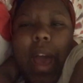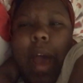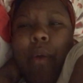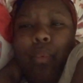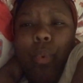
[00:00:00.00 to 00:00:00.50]

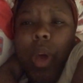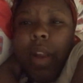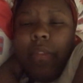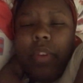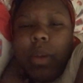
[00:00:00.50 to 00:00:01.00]
I want
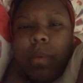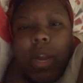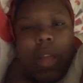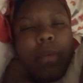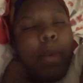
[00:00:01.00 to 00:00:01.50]
to film
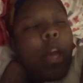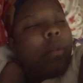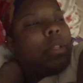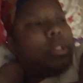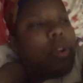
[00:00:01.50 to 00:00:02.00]
another
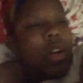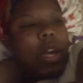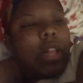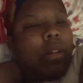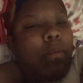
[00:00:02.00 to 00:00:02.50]
makeup tutorial
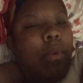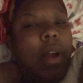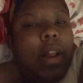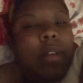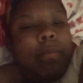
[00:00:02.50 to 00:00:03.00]
in the
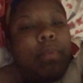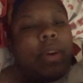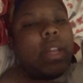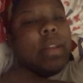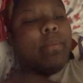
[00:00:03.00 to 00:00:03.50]
morning.
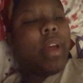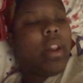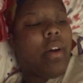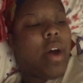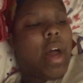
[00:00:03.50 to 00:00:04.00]
But
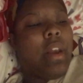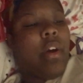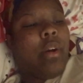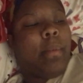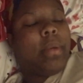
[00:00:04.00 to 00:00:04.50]
depending on how
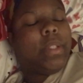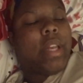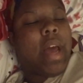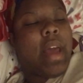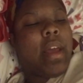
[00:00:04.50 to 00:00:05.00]
long I'm up
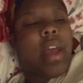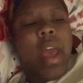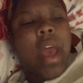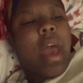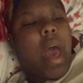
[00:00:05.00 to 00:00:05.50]
tonight,
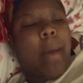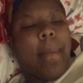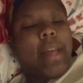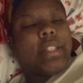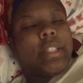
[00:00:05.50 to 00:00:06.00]
I
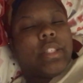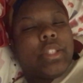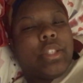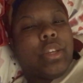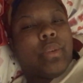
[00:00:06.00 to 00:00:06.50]
might
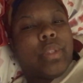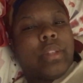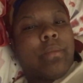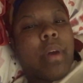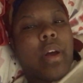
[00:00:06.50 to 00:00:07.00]
just chill
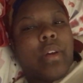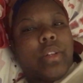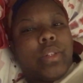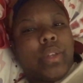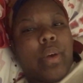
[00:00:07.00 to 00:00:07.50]
tomorrow.
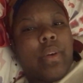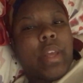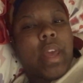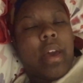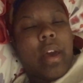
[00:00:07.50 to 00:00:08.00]
So,
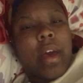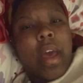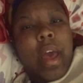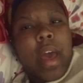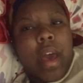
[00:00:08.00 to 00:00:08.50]
yeah.
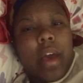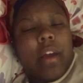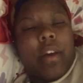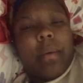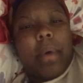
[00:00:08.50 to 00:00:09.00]

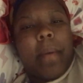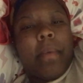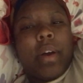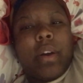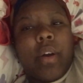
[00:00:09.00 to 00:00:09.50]
I'm
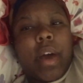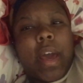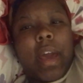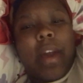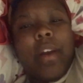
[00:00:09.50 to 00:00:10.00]
going to go
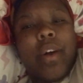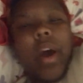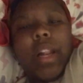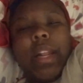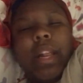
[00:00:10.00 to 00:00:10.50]
ahead and
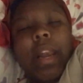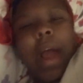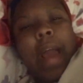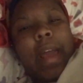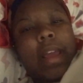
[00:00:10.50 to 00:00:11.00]
call it a
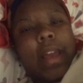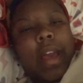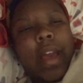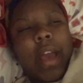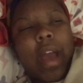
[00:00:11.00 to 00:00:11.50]
night.
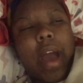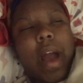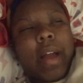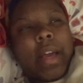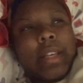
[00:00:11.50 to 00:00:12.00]

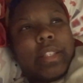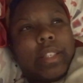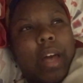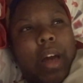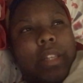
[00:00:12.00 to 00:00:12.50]
I
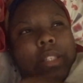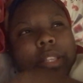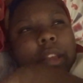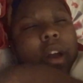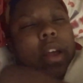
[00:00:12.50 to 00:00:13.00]
guess I'll
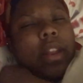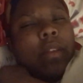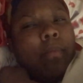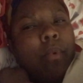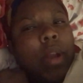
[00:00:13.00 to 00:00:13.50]
see y'all in
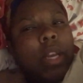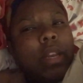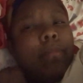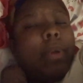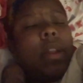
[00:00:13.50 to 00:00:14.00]
the morning
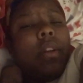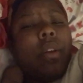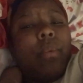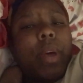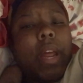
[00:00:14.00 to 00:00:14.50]
depending
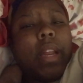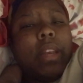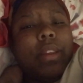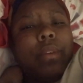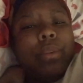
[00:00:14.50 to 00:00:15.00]
on what I
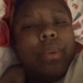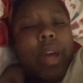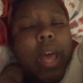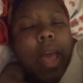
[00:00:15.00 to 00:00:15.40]
do.